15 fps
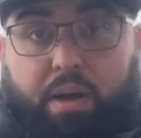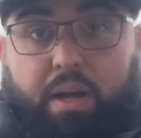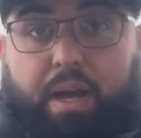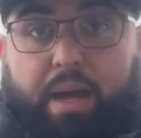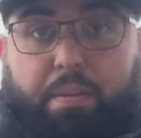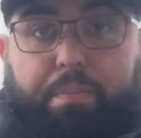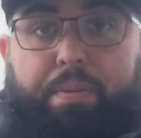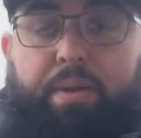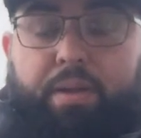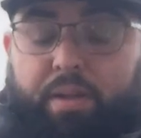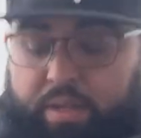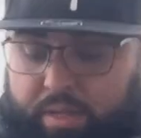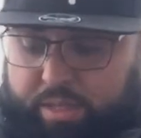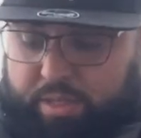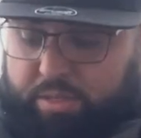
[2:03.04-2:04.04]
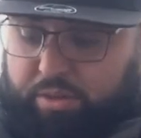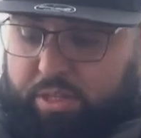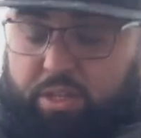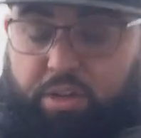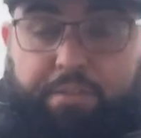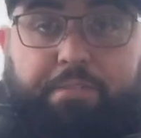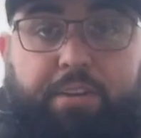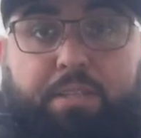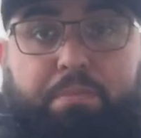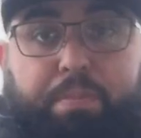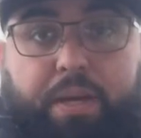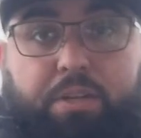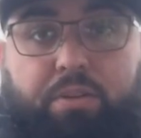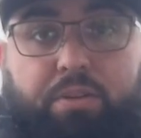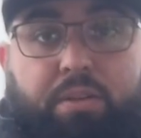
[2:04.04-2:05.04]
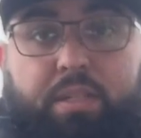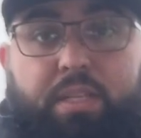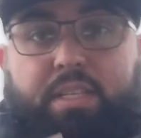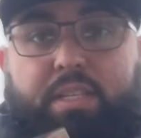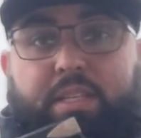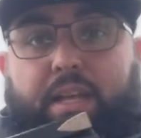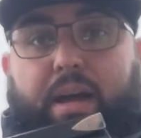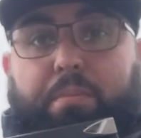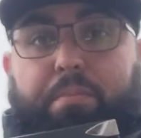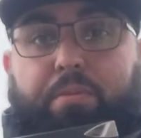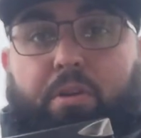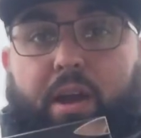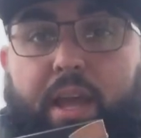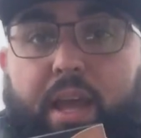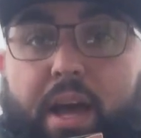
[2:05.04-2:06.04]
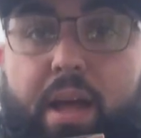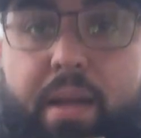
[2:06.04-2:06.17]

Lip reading: amp. So it's nothing special. This is the amp right here.